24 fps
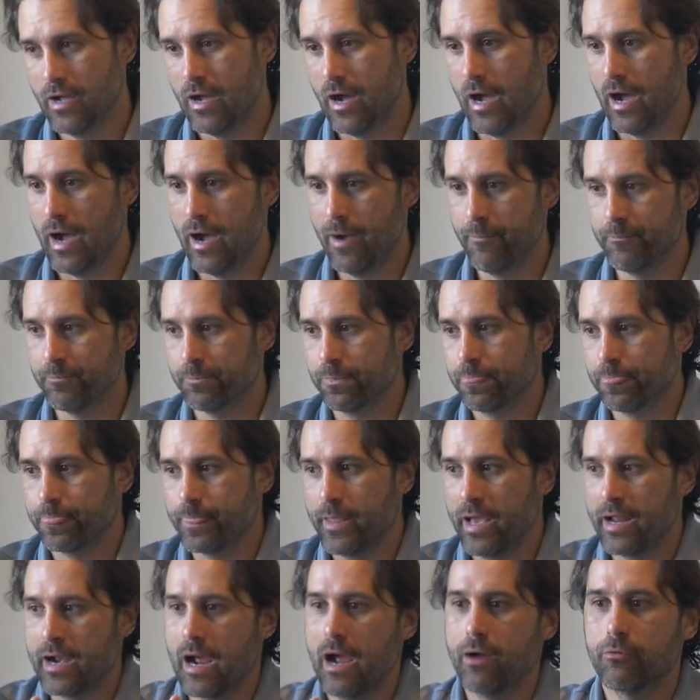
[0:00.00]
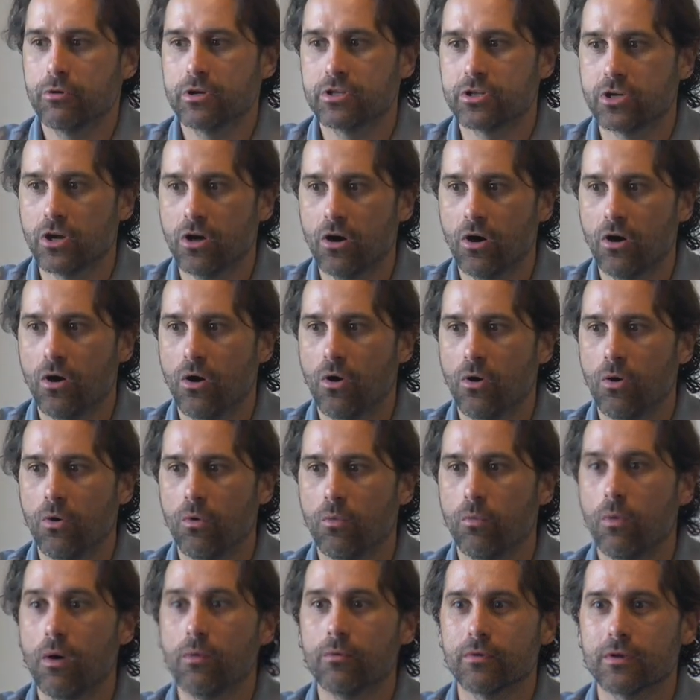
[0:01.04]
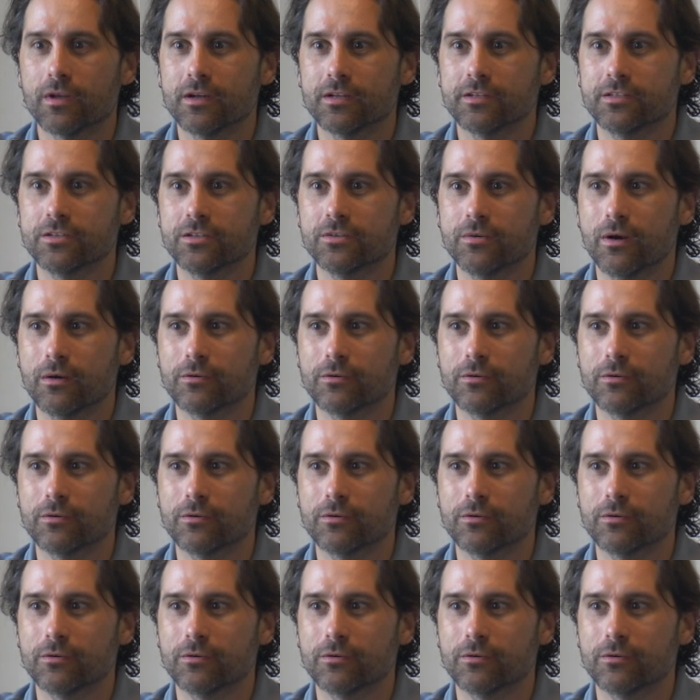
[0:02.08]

And I would go, what would I do?